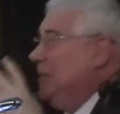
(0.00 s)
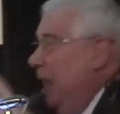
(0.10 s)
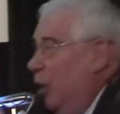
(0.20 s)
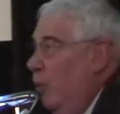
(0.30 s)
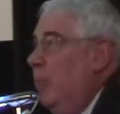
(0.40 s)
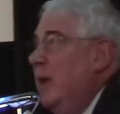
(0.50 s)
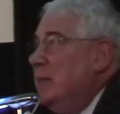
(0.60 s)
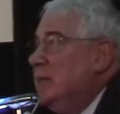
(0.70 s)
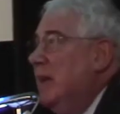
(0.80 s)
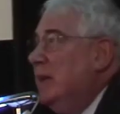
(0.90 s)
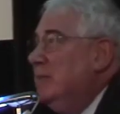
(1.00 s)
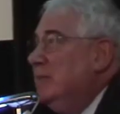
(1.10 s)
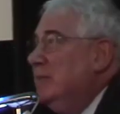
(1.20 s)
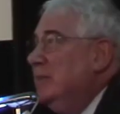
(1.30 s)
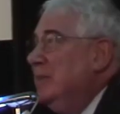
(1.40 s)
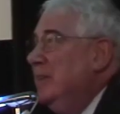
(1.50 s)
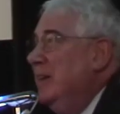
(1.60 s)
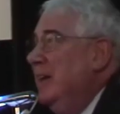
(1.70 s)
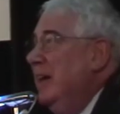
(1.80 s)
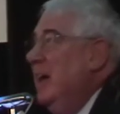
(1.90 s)
Salò makes sense.
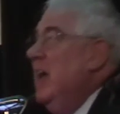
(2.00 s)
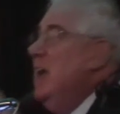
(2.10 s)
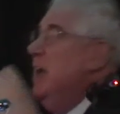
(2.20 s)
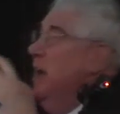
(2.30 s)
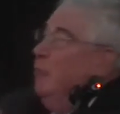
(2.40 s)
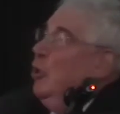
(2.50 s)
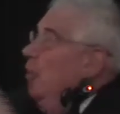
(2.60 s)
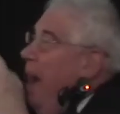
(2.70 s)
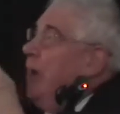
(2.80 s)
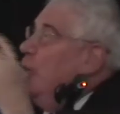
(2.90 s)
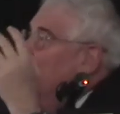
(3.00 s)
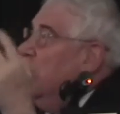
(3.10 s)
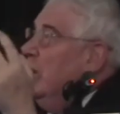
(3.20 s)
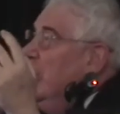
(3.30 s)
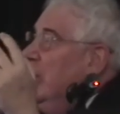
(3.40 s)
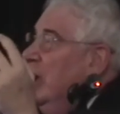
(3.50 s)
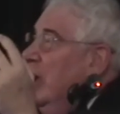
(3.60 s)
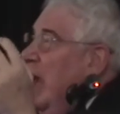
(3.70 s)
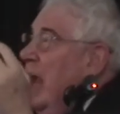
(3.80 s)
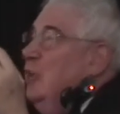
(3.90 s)
If you go back earlier
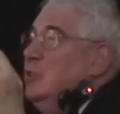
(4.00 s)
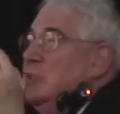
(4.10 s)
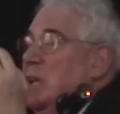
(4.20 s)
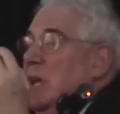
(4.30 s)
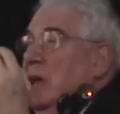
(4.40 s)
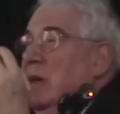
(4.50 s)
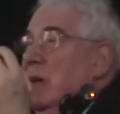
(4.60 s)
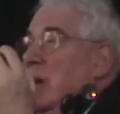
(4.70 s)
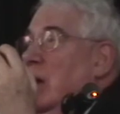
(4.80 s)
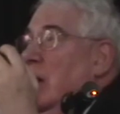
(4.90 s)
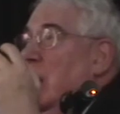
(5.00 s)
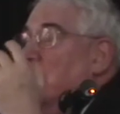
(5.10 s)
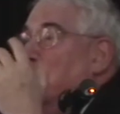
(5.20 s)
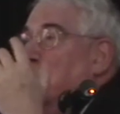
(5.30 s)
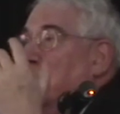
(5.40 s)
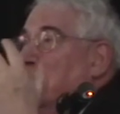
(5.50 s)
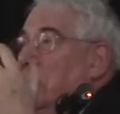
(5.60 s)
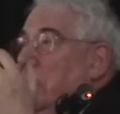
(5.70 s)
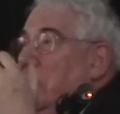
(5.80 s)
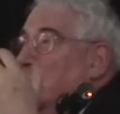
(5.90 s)
and you see
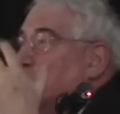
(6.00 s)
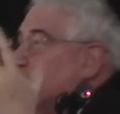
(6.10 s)
the